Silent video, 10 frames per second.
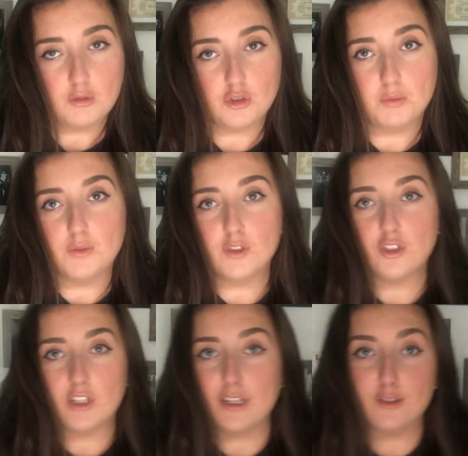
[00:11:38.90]
Just moving
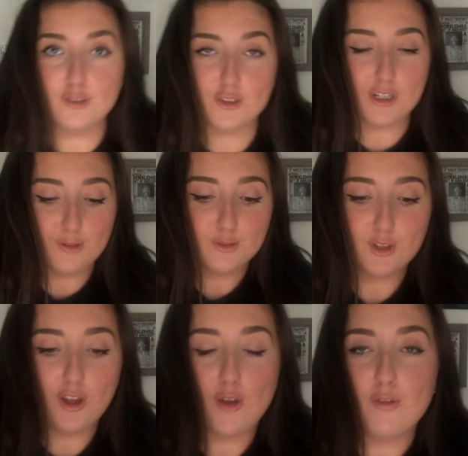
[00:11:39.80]
the train because the train was
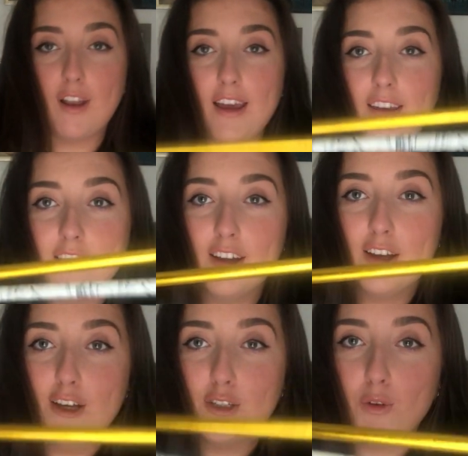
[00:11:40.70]
going to go flying.
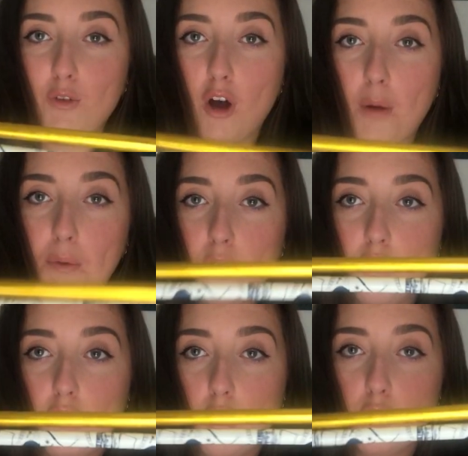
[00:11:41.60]
So we've got
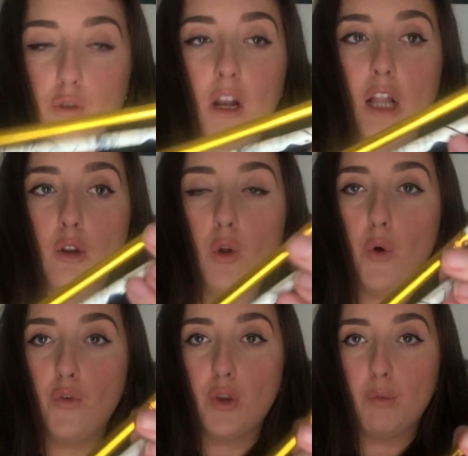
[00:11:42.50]
Pure Gold one. I
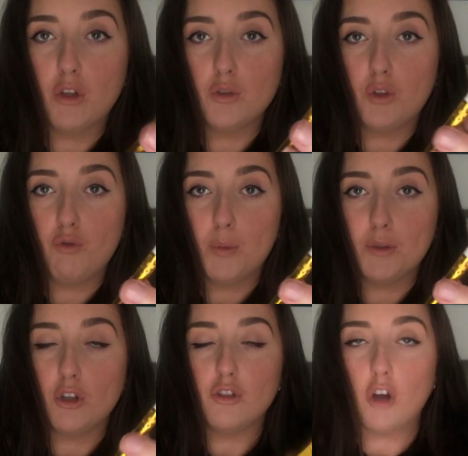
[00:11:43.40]
love the ones with the
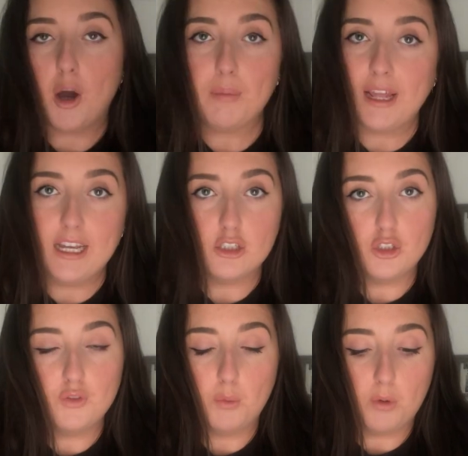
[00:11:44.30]
rubbers on top. Like a
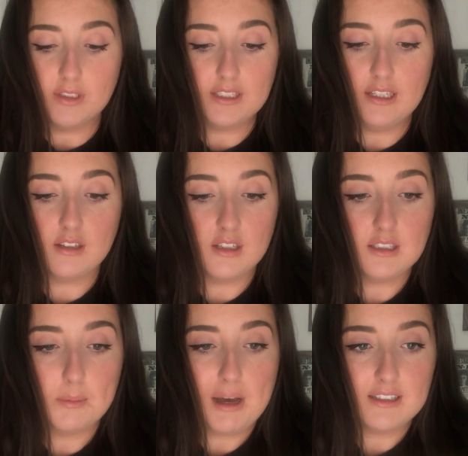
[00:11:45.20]
two for one deal
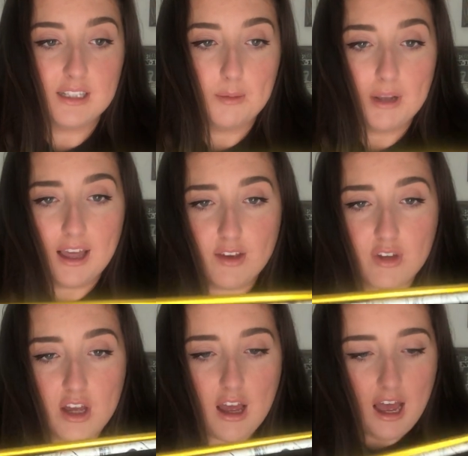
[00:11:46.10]
is the best thing in my life.
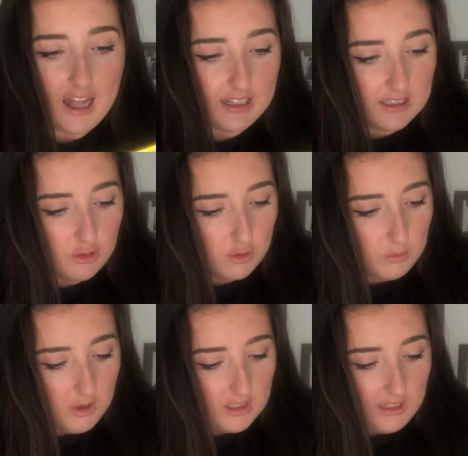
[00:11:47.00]
And this other
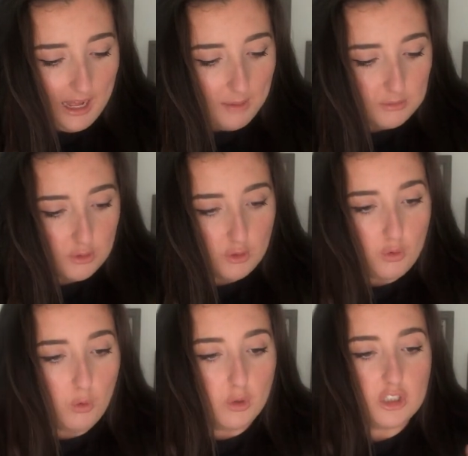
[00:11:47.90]
one is absolutely
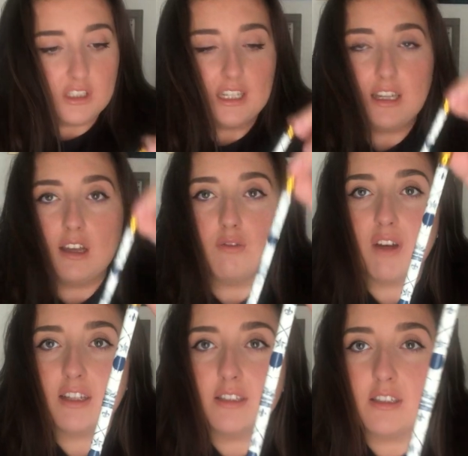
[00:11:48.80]
gorgeous. Like the
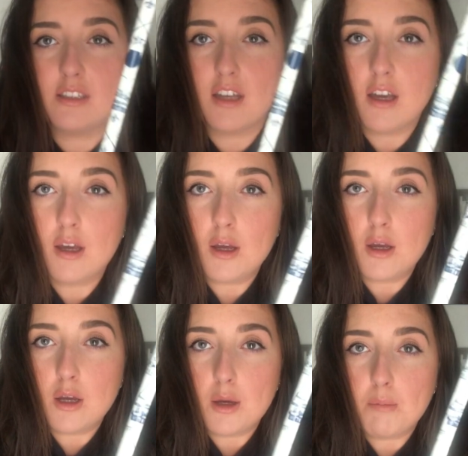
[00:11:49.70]
advanced
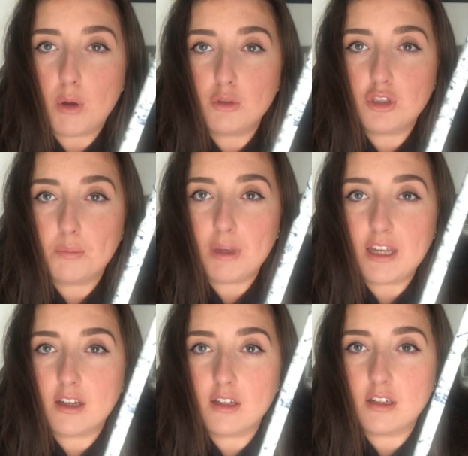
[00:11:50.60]
potion
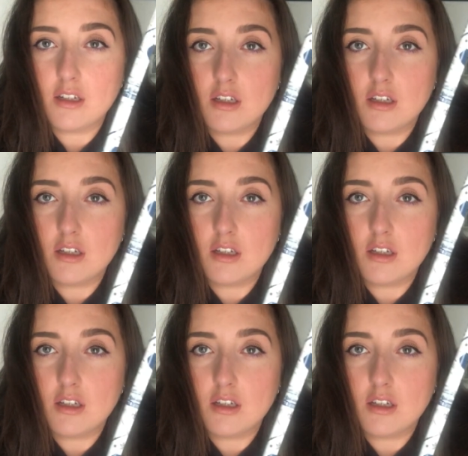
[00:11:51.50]
making.